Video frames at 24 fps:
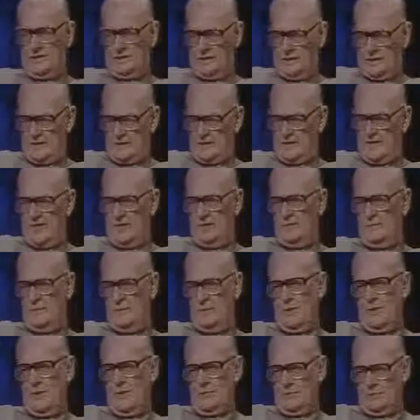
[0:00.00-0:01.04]
Yes, I'm
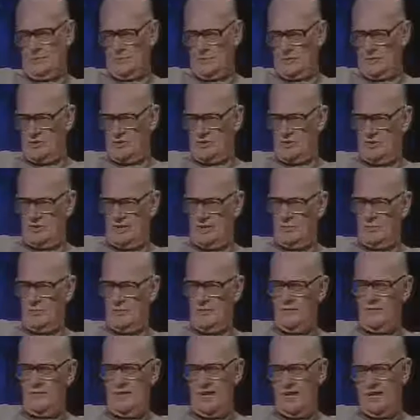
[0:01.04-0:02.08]
an optimist, and I
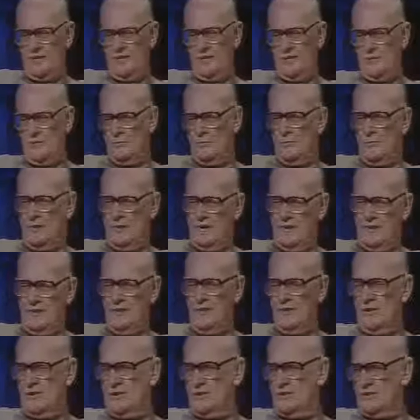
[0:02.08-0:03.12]
believe that any
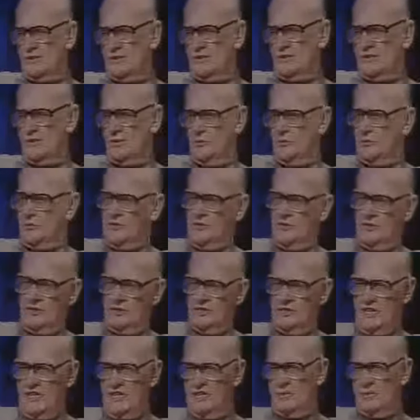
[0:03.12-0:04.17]
malevolent
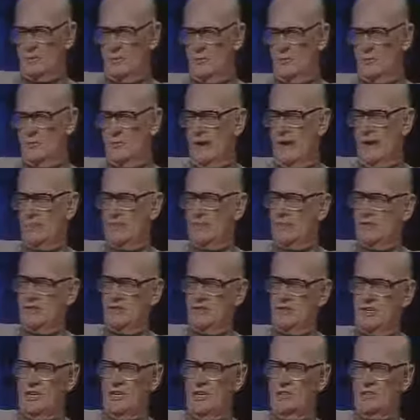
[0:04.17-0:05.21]
super-civilization would rapidly
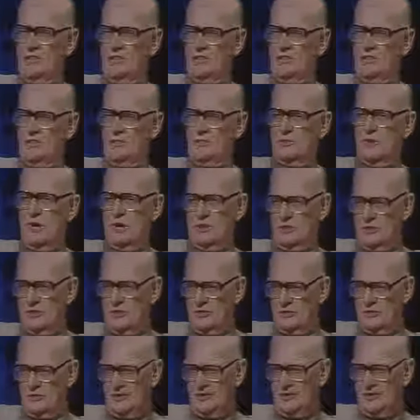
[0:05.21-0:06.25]

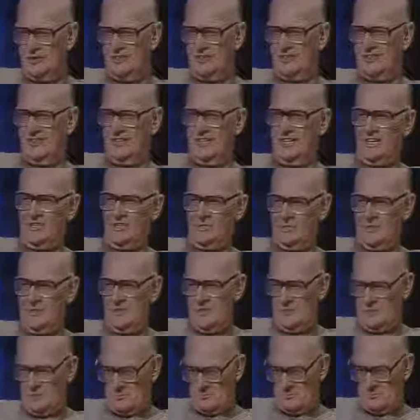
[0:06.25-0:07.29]
self-destruct, as
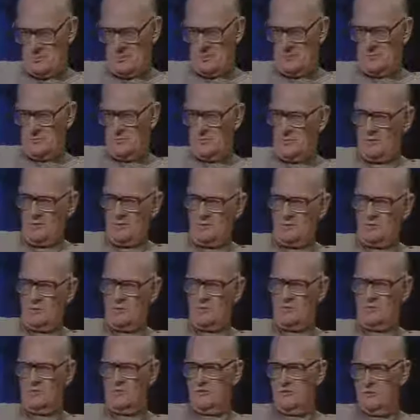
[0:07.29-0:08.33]
we may be in the
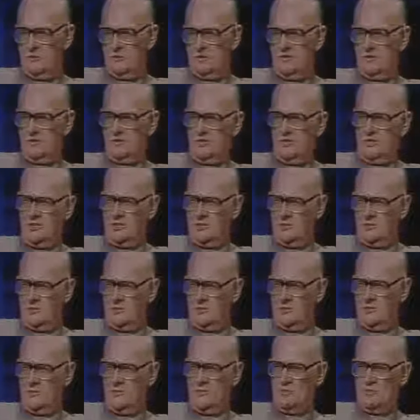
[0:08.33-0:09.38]
process of doing
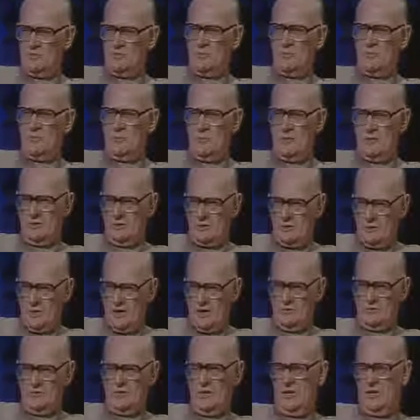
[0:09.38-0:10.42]
ourselves. So if we do
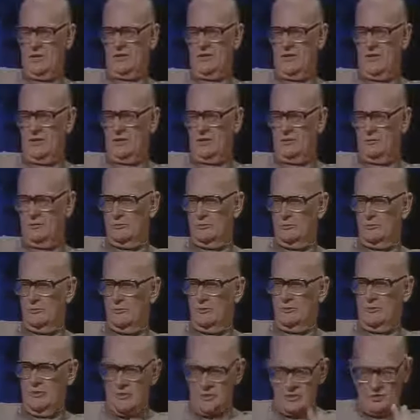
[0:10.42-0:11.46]
have contact,
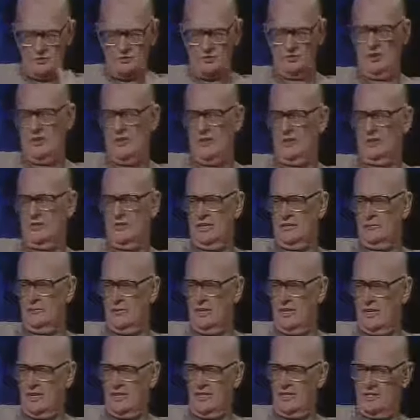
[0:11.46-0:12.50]
physical contact
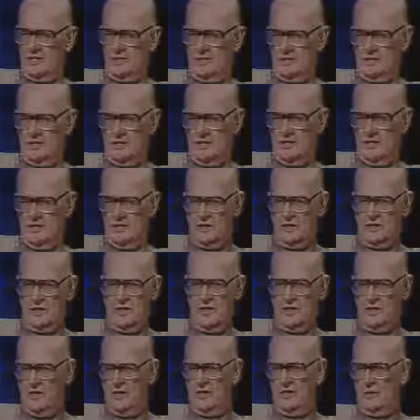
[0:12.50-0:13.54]
with aliens,
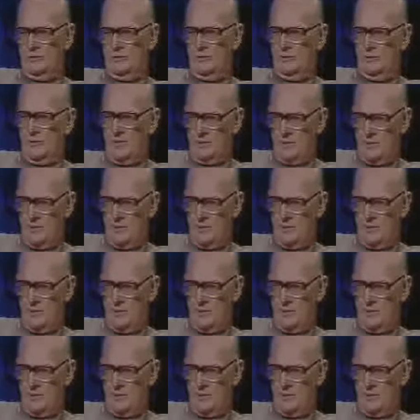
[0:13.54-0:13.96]
I think it will be